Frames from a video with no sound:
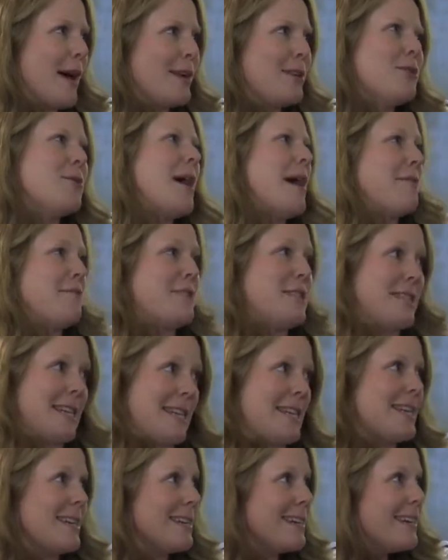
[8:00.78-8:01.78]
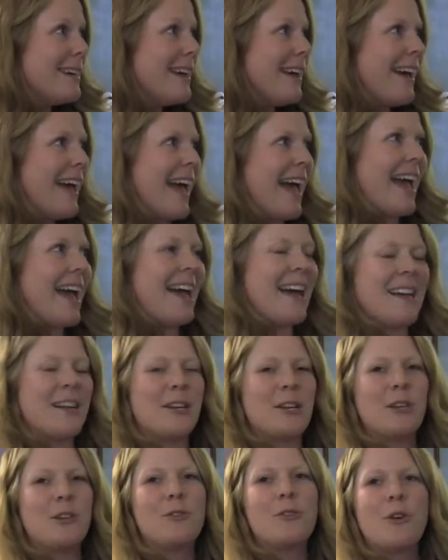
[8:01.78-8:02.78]
and you have tea. Mm -hmm.
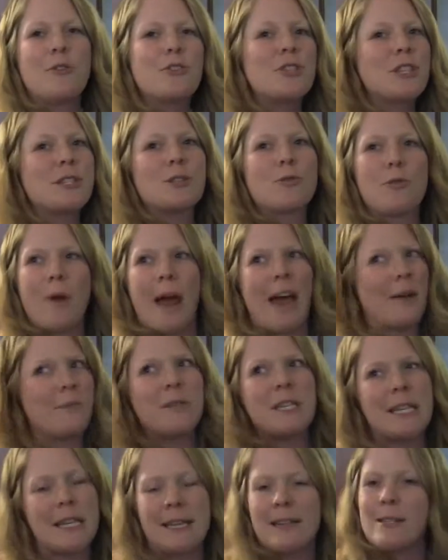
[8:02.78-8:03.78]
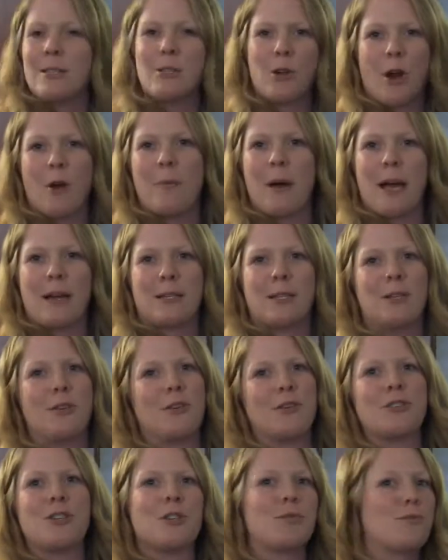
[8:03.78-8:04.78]
And you don't just grab tea at a Starbucks,
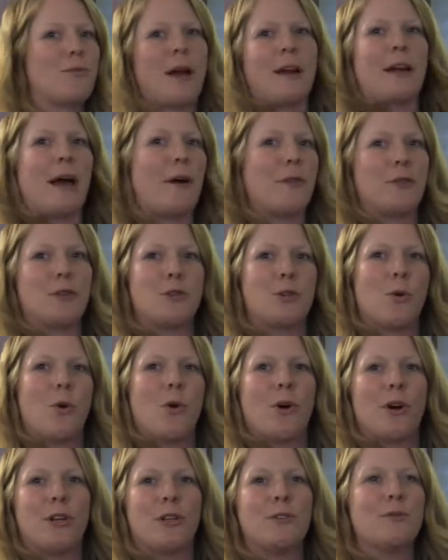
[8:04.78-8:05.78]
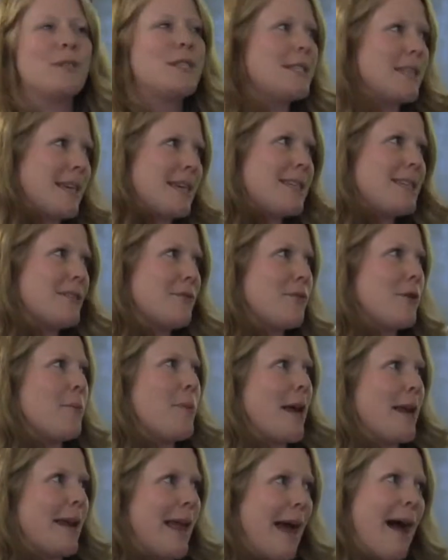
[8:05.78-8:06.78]
you don't just run out the door. You sit for
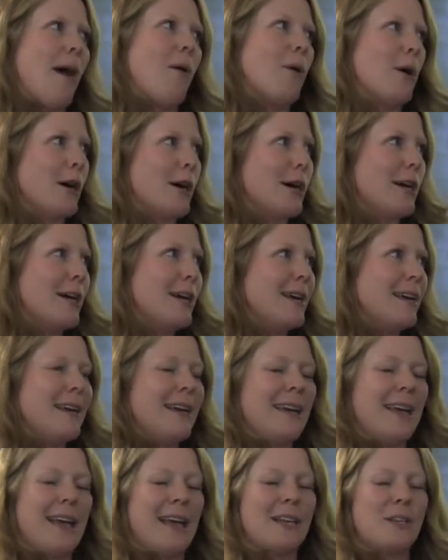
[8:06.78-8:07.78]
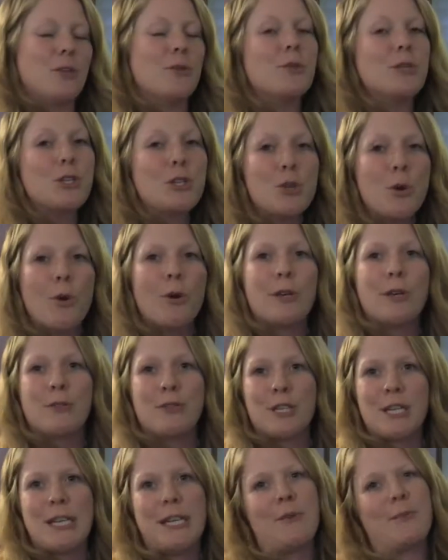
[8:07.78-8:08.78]
about an hour and you enjoy
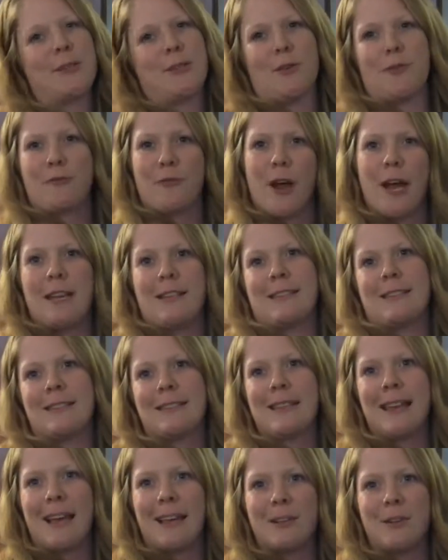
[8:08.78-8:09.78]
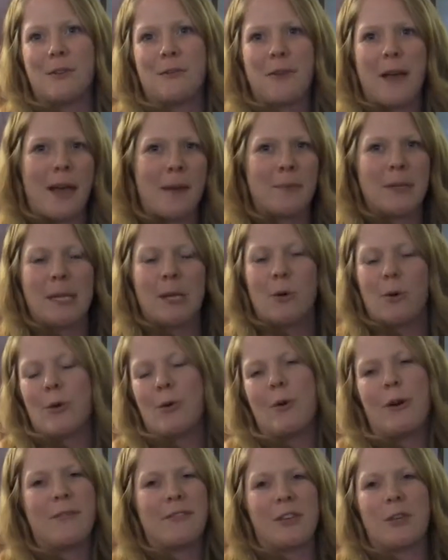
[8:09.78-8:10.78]
your tea with your friends mm -hmm. and your mm-hmm. family or
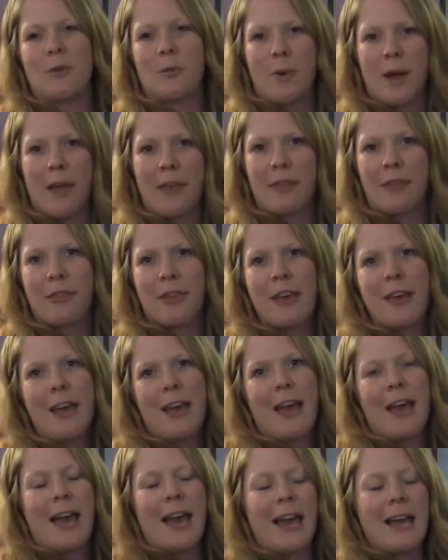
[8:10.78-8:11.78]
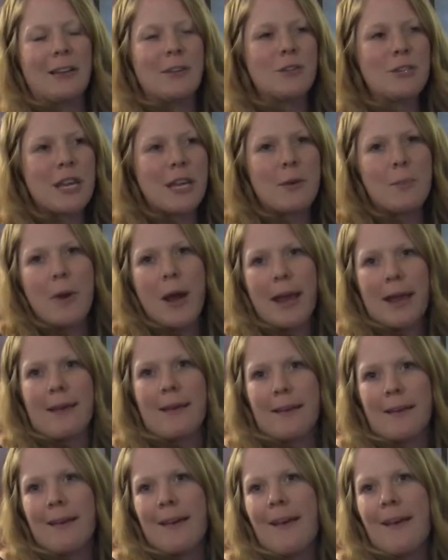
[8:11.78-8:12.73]
whoever you're with. And you take a break.